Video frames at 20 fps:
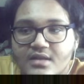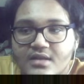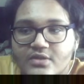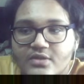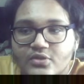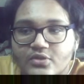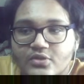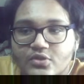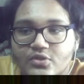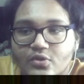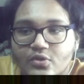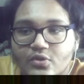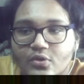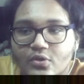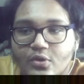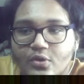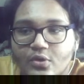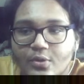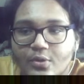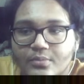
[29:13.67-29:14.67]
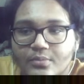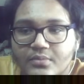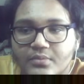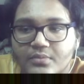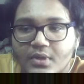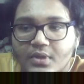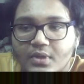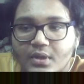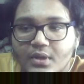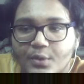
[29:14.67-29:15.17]
so
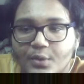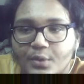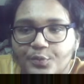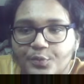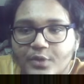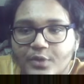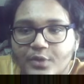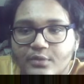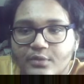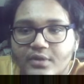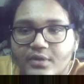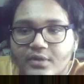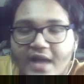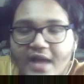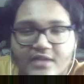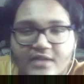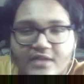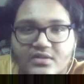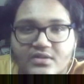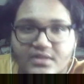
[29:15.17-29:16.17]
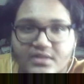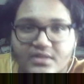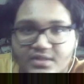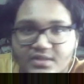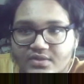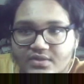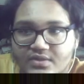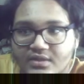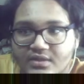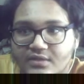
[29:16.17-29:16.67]
we were actually
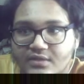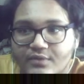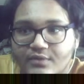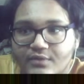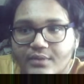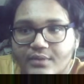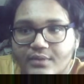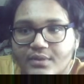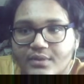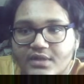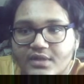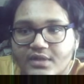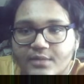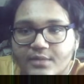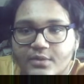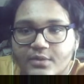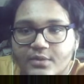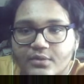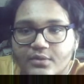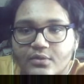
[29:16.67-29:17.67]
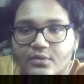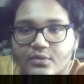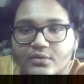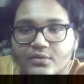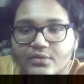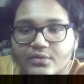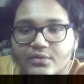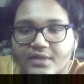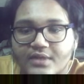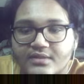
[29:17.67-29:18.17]
restricted. We weren't able to go
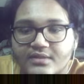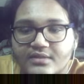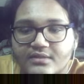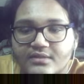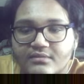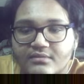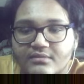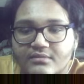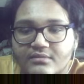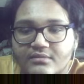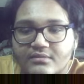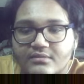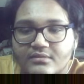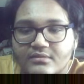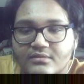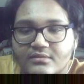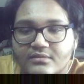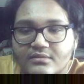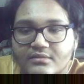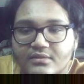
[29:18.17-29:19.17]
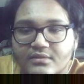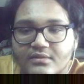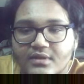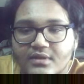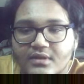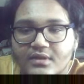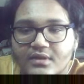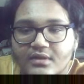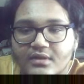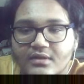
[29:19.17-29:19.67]
to other
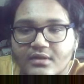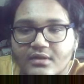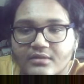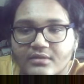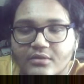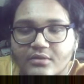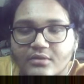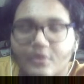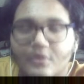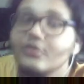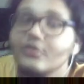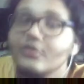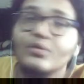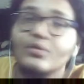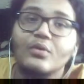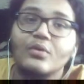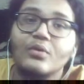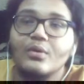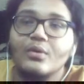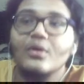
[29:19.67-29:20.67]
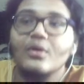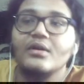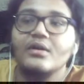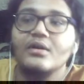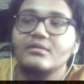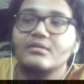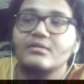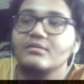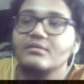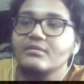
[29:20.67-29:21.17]
or know
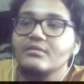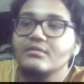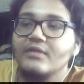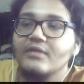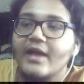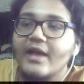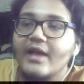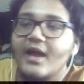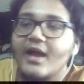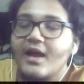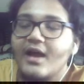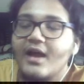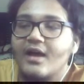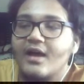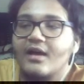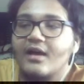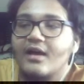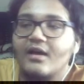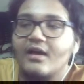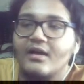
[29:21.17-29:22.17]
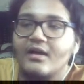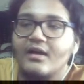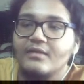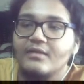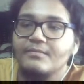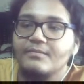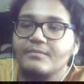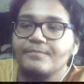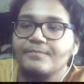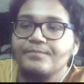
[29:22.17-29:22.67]
or uh,
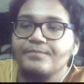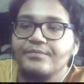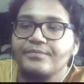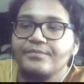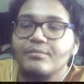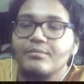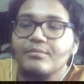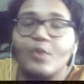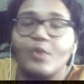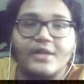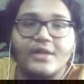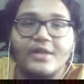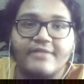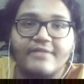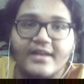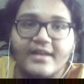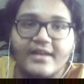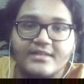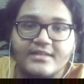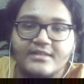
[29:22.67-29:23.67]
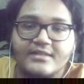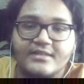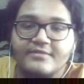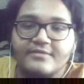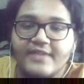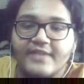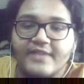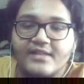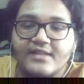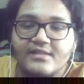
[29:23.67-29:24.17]
modify certain
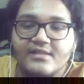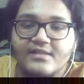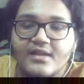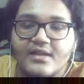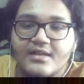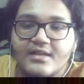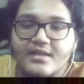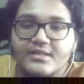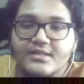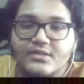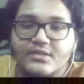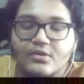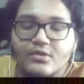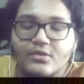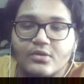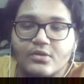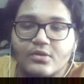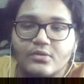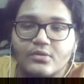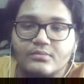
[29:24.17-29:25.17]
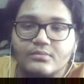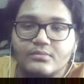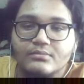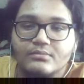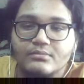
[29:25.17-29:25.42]
files. So